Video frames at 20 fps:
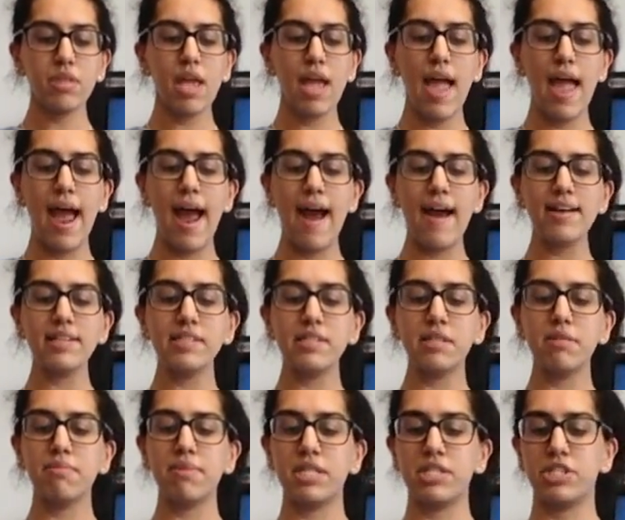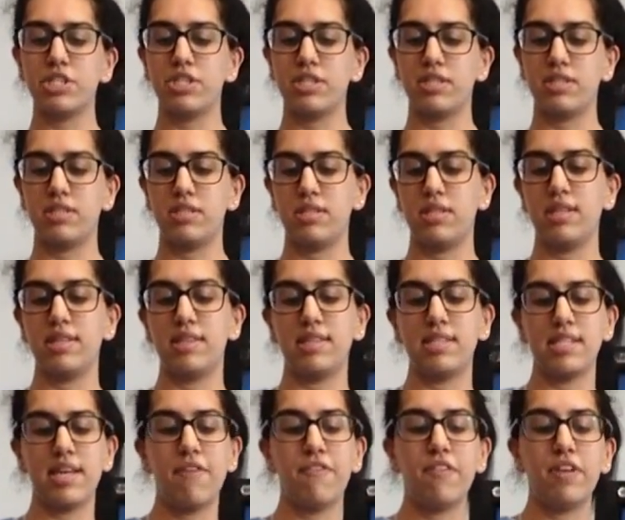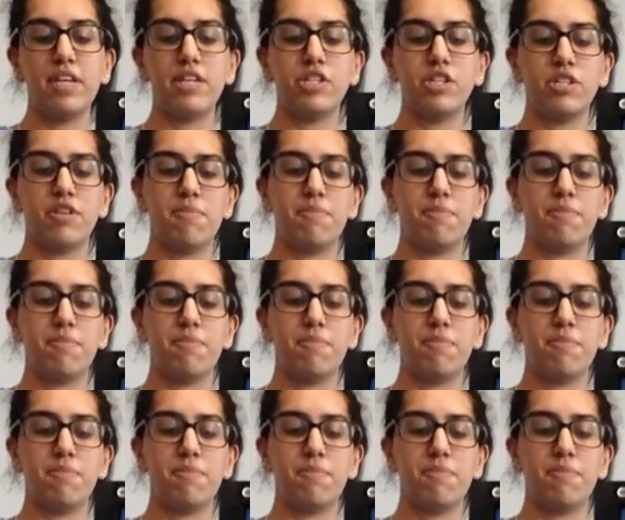Harrison mentioned that the definition